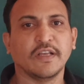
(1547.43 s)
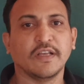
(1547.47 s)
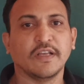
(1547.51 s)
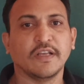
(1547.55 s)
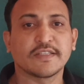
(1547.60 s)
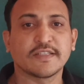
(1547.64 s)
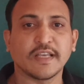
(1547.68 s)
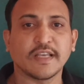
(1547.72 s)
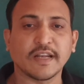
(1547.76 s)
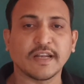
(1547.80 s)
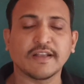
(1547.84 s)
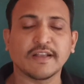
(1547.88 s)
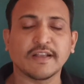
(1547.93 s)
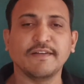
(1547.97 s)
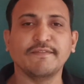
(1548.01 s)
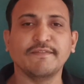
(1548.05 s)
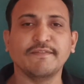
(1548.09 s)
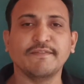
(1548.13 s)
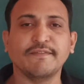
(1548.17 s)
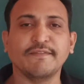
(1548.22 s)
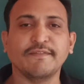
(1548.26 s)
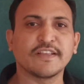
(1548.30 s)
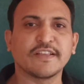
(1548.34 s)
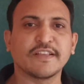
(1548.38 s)

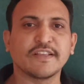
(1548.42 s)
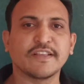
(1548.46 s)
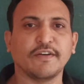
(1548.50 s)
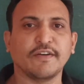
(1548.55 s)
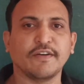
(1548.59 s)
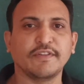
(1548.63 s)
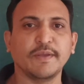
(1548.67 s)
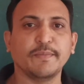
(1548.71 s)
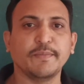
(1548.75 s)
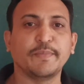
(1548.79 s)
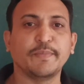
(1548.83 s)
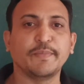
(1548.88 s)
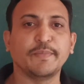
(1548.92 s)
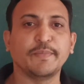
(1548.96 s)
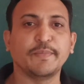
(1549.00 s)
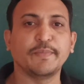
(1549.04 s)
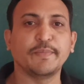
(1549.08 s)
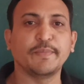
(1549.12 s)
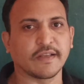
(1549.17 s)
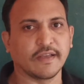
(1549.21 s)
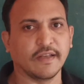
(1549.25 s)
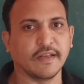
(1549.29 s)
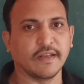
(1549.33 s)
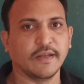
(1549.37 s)
circumference of the big
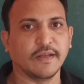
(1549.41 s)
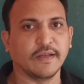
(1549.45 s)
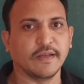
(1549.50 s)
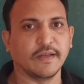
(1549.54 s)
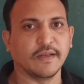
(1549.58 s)
circle.